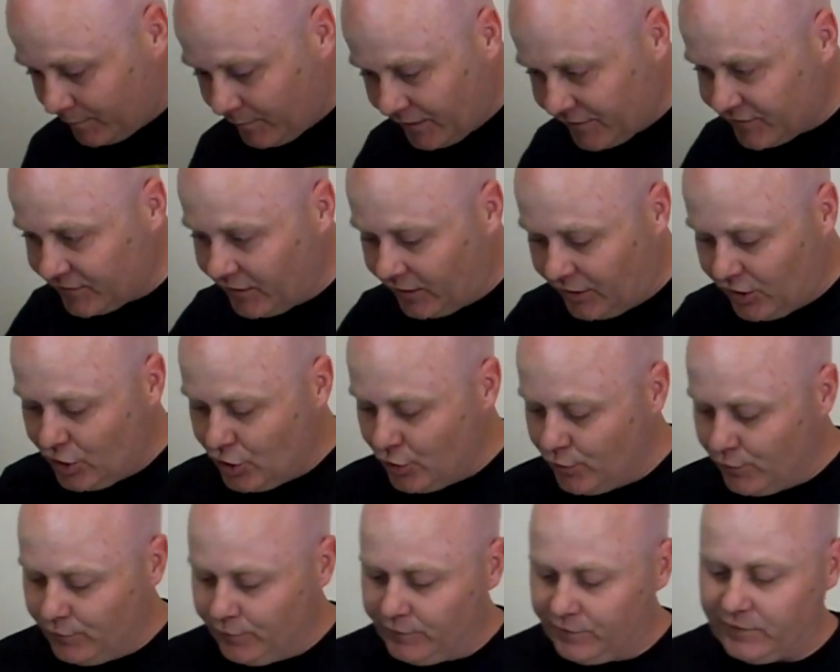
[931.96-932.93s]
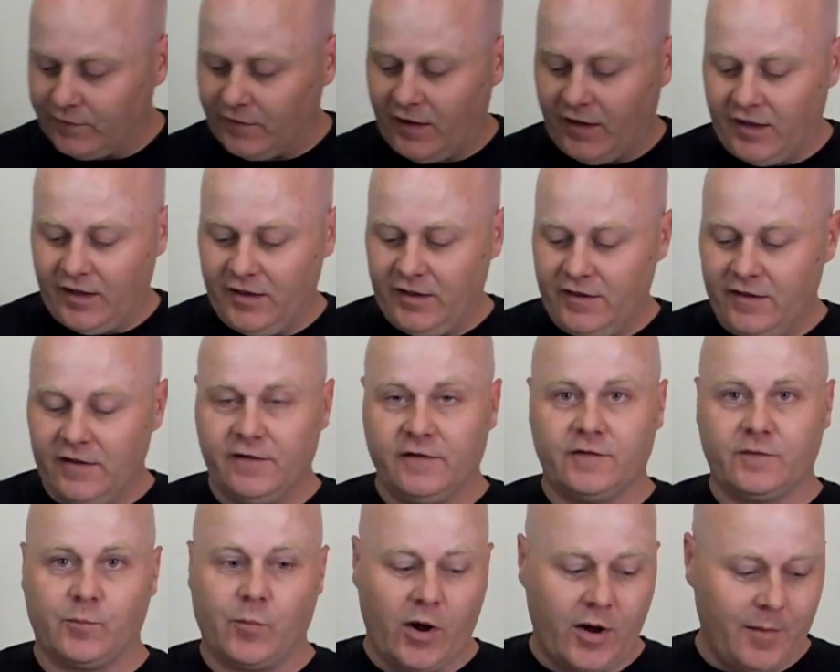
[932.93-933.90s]
actually going to use a
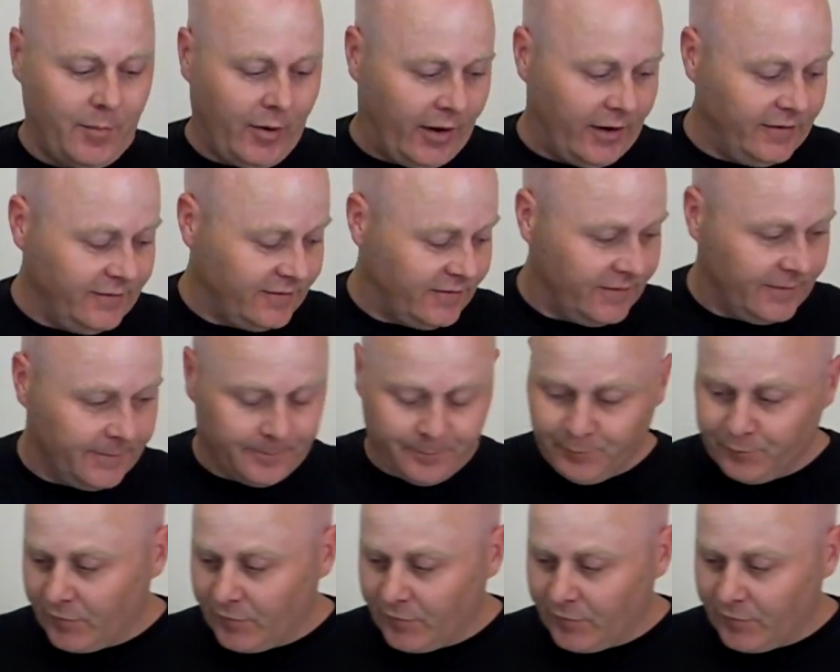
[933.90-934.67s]
spray paint,